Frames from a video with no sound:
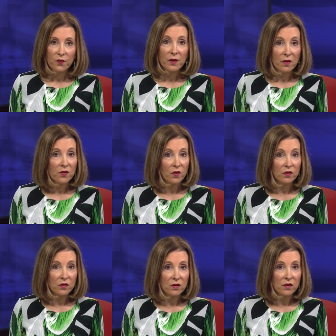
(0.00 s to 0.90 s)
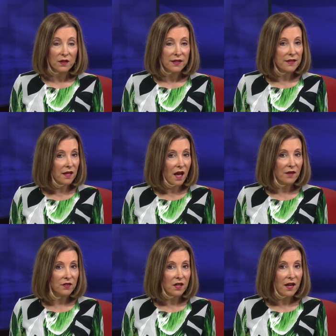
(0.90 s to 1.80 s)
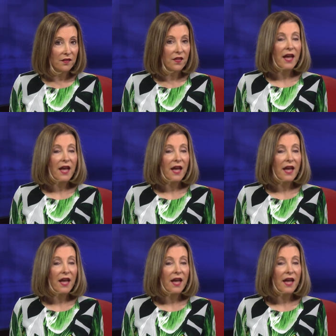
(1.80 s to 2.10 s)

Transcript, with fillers: three month old girl is alive tonight